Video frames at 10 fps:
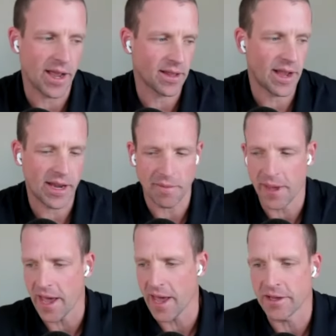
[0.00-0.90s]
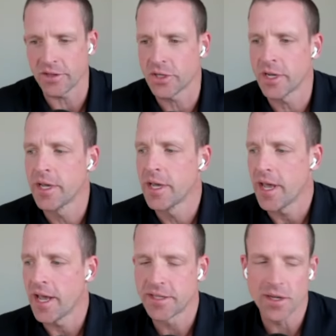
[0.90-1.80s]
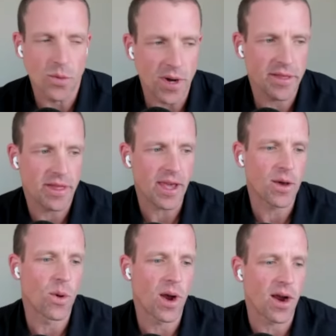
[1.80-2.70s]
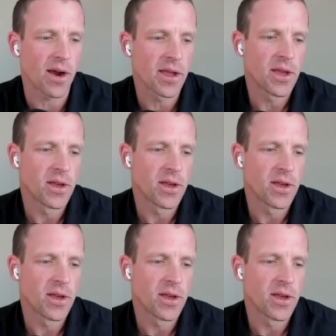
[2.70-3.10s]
landing page. It's the one thing where,